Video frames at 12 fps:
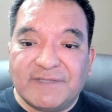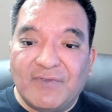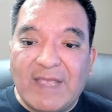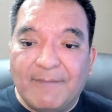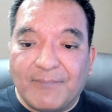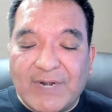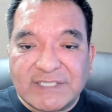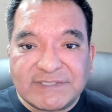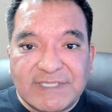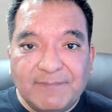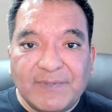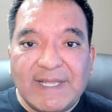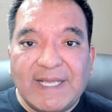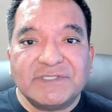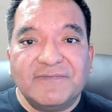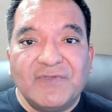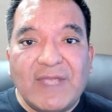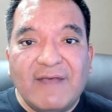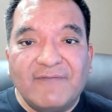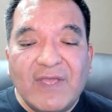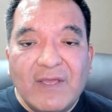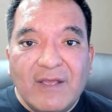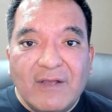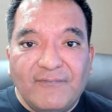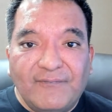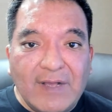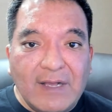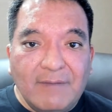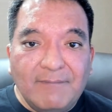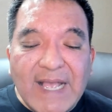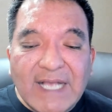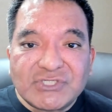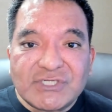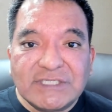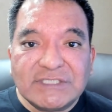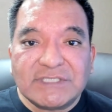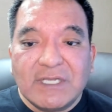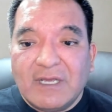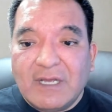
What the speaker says: If you have breast implants, if you have meshes,